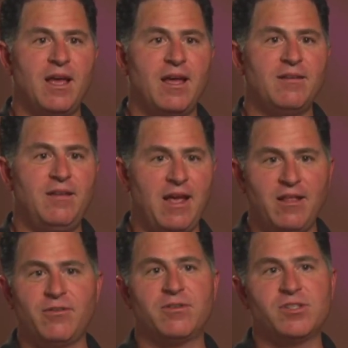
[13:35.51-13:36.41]
and
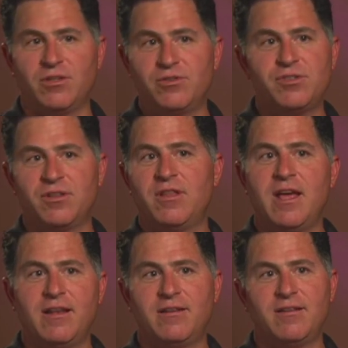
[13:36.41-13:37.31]
tailor a solution
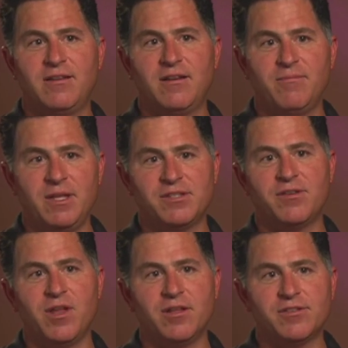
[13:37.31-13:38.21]
that, you know,
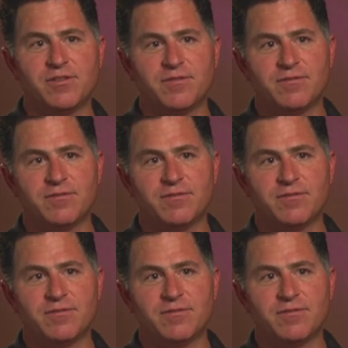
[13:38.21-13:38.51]
meets their needs.